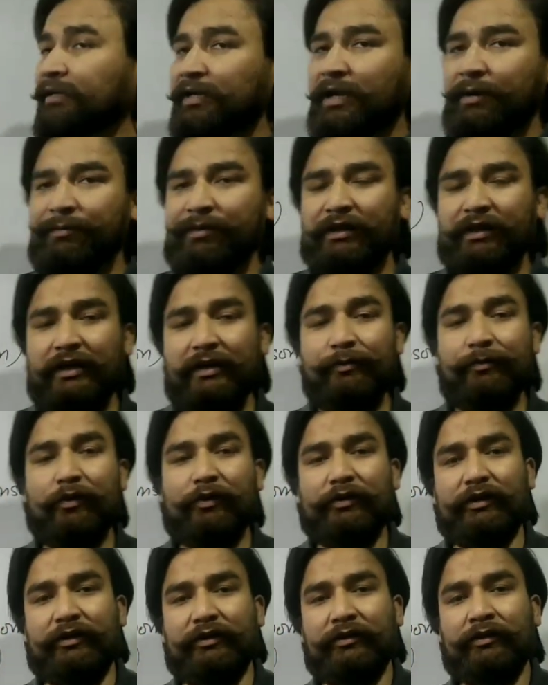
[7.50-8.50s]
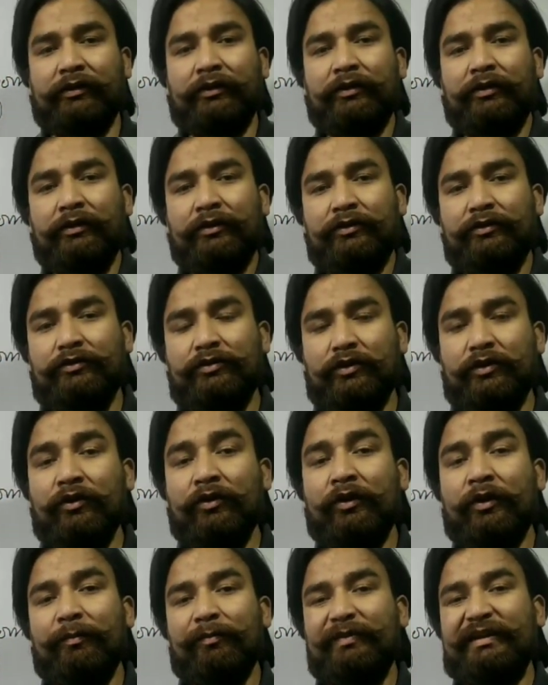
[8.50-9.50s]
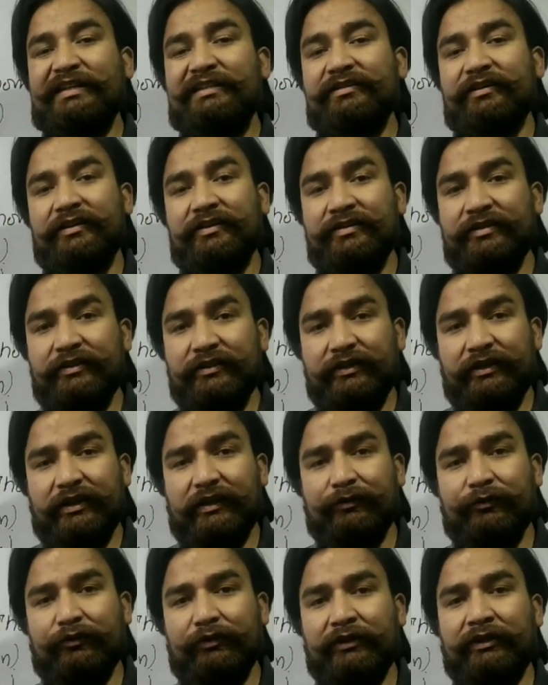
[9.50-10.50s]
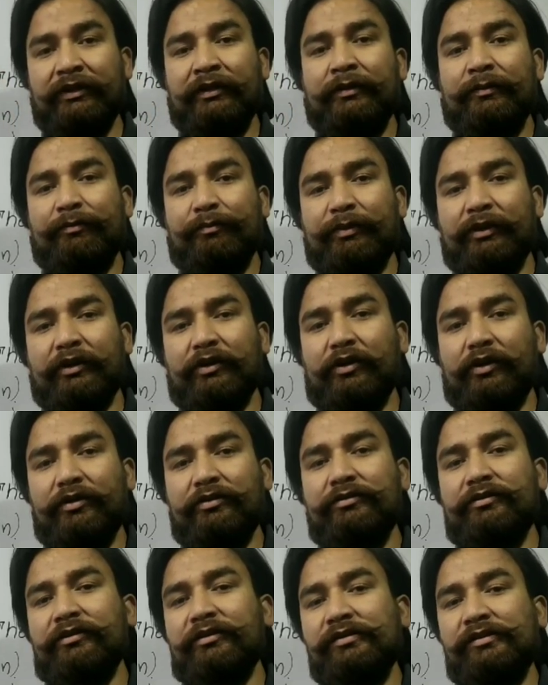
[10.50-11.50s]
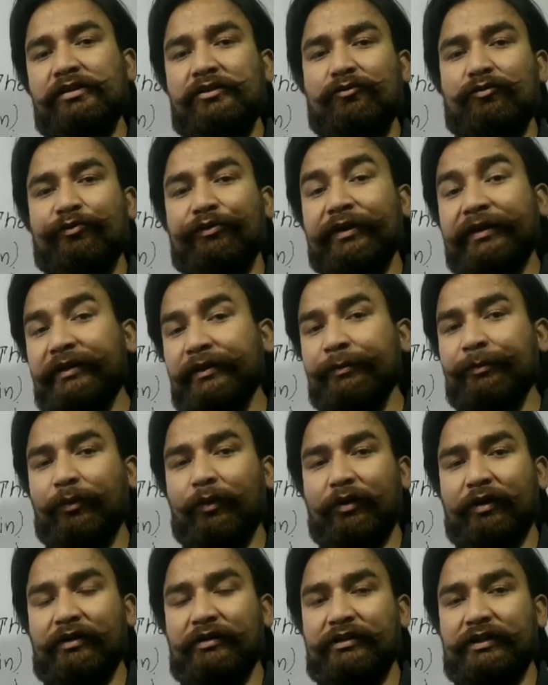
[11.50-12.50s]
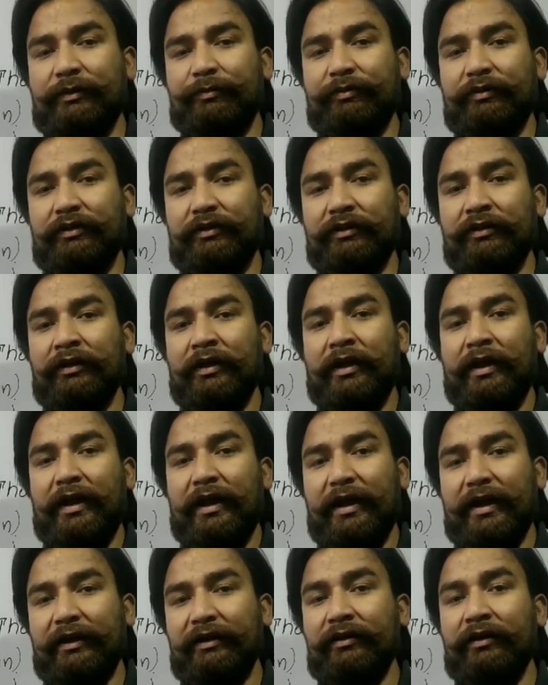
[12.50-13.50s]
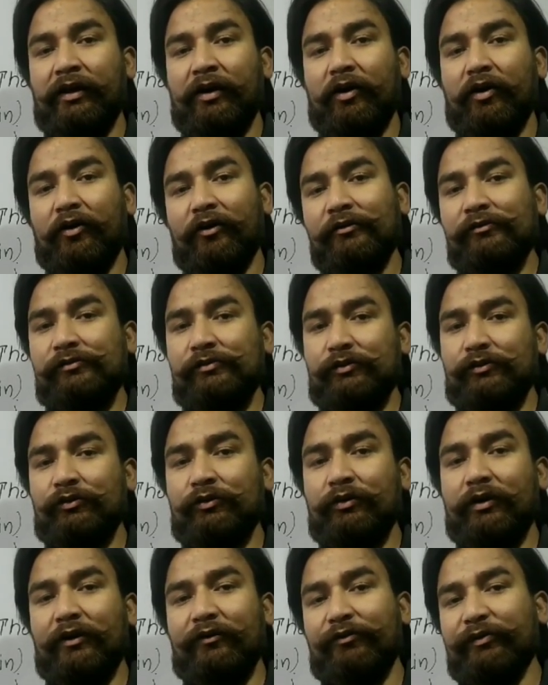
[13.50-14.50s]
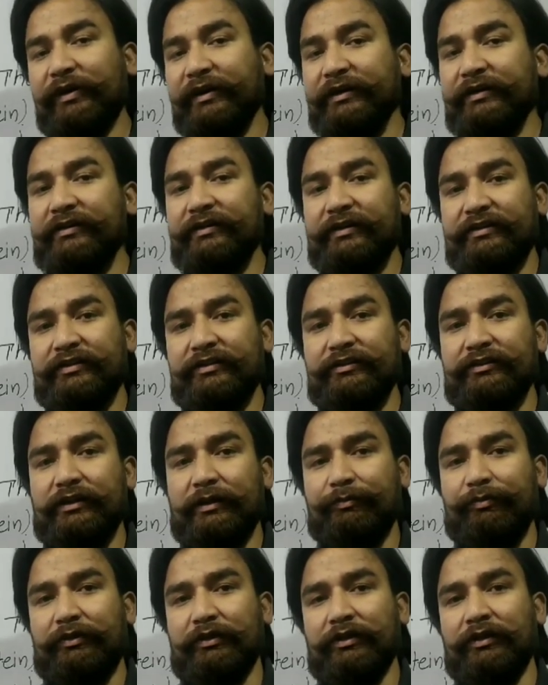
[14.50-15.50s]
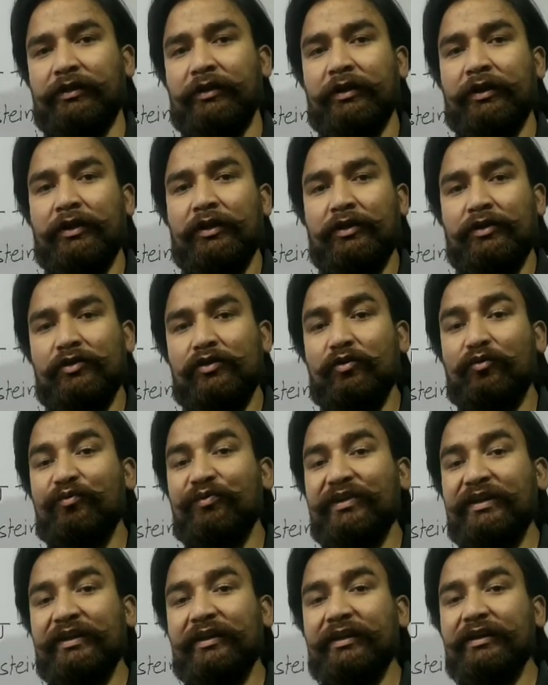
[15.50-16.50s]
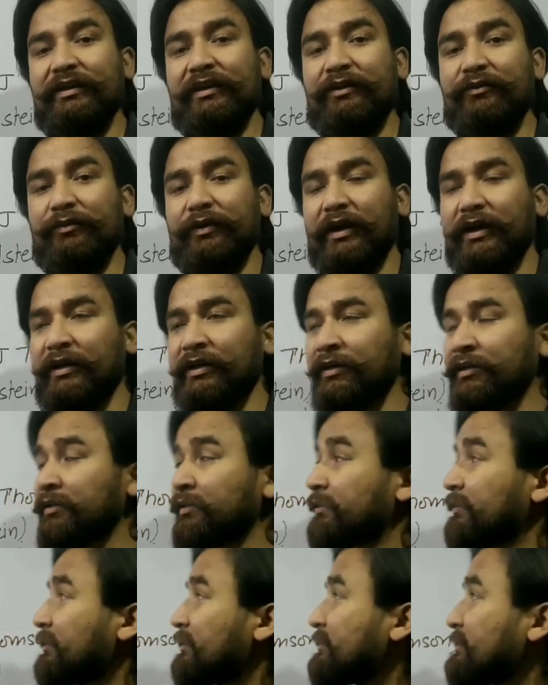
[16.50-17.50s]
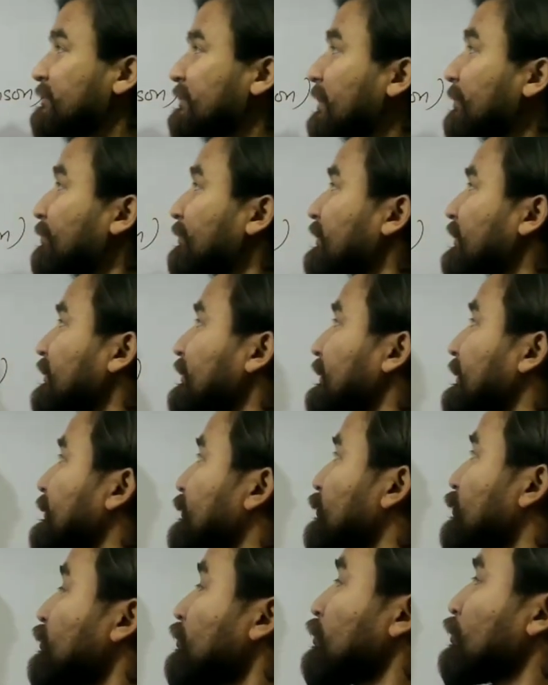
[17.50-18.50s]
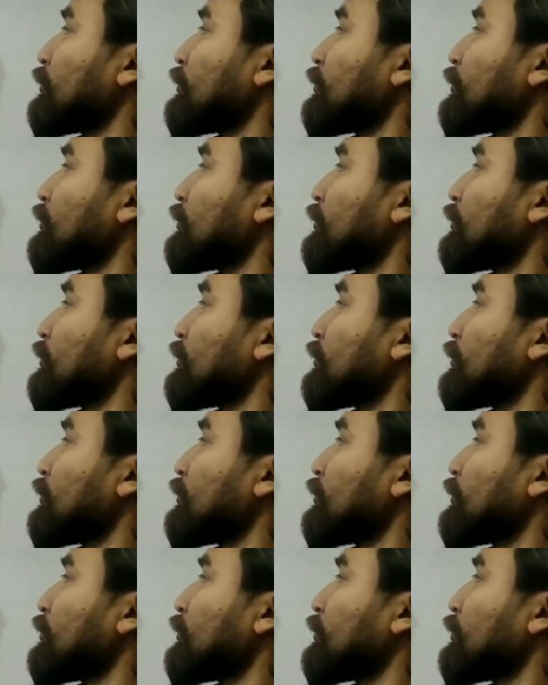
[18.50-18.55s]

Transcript: chemical bonding. So please listen carefully because this is very important chapter and also a very interesting chapter. So we can divide this chapter into